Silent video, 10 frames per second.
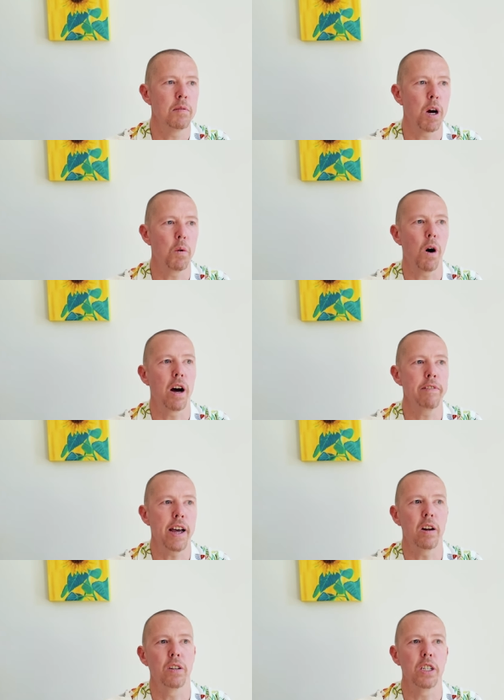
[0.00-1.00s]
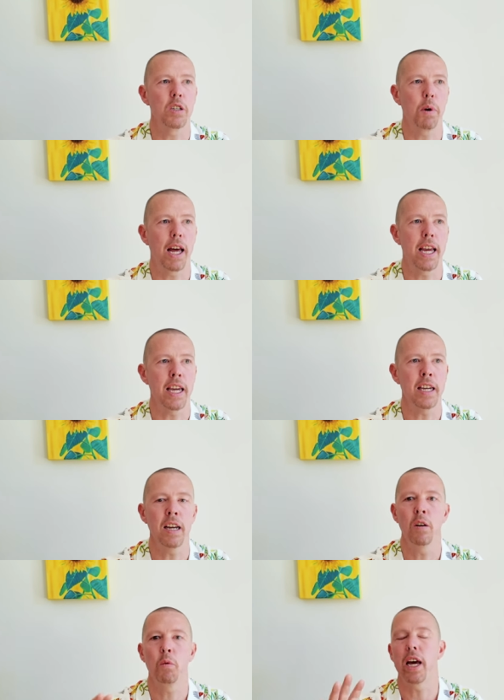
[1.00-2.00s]
my wife had on display
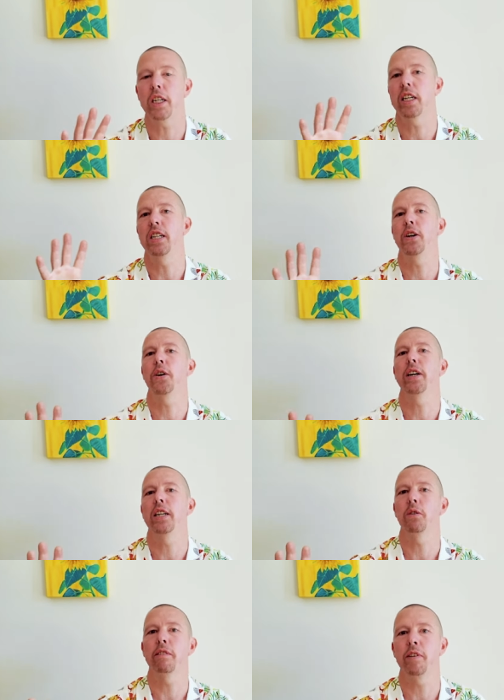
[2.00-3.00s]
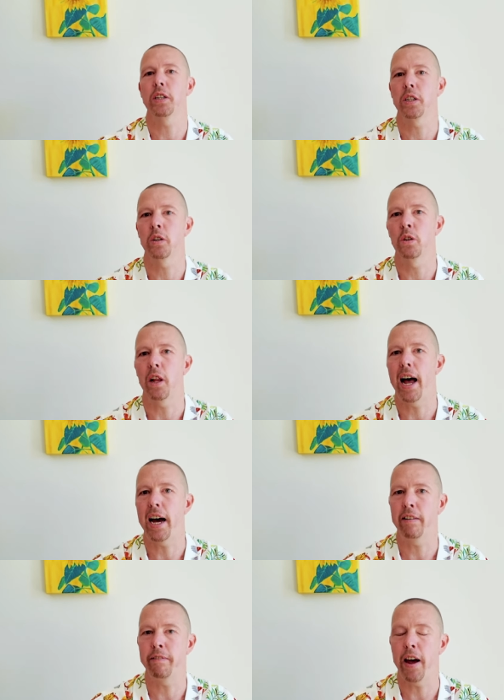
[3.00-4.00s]
would actually turn into a physical
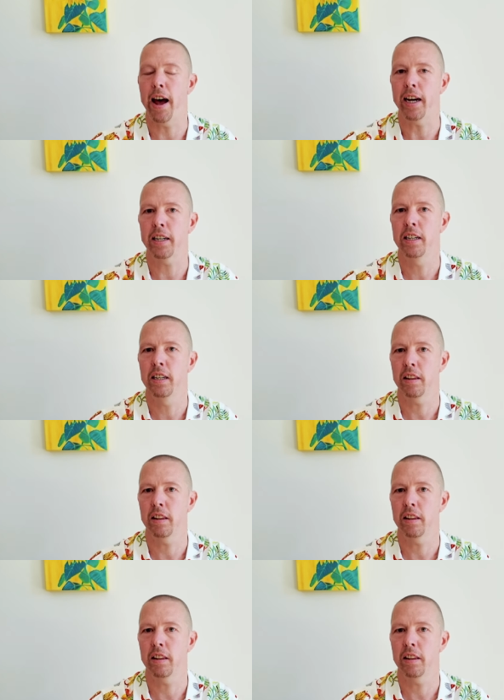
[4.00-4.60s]
artifact